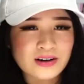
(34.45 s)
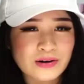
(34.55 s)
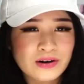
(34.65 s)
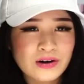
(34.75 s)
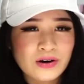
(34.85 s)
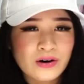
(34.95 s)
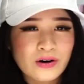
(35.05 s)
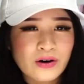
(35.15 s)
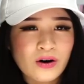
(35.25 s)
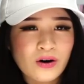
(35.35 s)
Oh
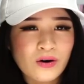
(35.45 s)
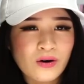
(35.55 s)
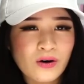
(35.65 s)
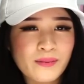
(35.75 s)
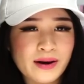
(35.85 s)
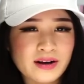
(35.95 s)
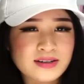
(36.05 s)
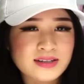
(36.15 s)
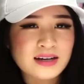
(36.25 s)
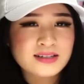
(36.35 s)
my
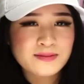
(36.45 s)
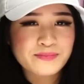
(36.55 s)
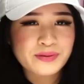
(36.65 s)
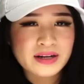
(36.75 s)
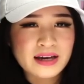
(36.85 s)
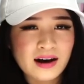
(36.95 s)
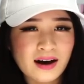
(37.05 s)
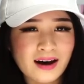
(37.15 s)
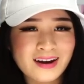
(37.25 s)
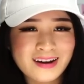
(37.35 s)
gosh, I jumped pretty
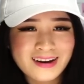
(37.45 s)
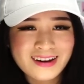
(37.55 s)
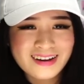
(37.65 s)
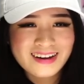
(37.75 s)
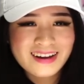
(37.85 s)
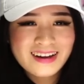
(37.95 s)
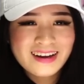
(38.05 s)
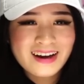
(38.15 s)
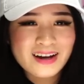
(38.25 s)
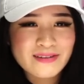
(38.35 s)
high.
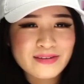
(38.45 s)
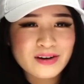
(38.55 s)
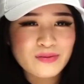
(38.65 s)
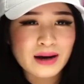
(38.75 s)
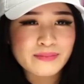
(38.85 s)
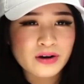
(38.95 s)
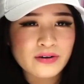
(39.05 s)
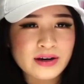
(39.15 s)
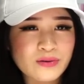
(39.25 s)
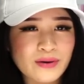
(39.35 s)
I don't even know where I'm
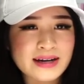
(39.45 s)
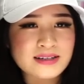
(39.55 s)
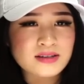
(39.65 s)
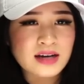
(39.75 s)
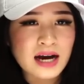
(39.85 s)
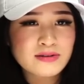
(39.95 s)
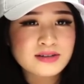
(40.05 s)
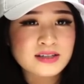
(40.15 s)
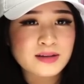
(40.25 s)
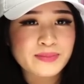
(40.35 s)
going. Wait, the
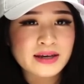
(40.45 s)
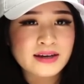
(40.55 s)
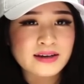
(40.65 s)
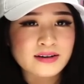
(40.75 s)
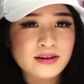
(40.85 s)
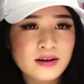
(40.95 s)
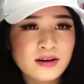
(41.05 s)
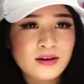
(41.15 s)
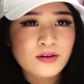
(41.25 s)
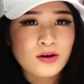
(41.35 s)
arrows disappeared.
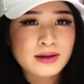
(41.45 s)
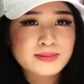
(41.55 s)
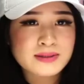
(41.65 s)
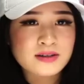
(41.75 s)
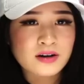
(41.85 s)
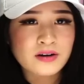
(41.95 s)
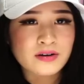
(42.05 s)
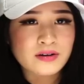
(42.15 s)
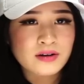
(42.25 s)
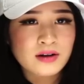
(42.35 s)
Where am I supposed to
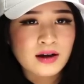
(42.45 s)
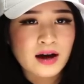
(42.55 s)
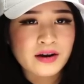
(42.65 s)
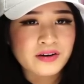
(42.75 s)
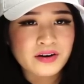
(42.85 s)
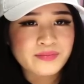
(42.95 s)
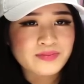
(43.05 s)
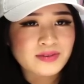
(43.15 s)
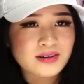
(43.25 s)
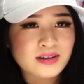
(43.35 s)
go? I don't know.
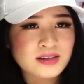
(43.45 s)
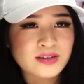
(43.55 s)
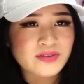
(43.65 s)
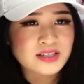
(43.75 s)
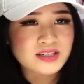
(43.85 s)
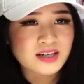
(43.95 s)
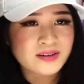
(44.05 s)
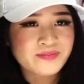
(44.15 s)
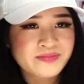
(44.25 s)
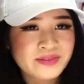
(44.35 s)
It's
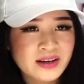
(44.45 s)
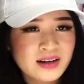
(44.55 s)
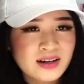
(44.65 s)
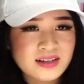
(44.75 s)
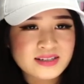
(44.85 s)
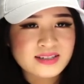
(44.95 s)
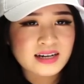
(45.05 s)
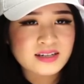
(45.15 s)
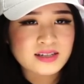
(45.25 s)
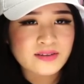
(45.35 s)
adventure. Let's
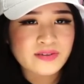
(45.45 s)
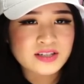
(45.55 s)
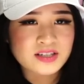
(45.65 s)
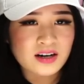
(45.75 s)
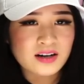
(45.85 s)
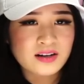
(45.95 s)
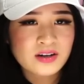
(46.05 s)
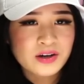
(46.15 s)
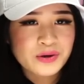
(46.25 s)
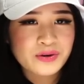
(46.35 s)
take this adventure.
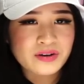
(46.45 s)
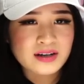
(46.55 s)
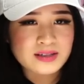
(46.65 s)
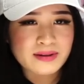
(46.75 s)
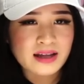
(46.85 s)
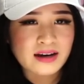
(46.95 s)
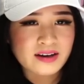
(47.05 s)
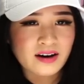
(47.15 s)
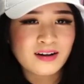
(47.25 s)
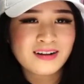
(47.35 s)
Who cares about that
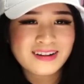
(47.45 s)
girl?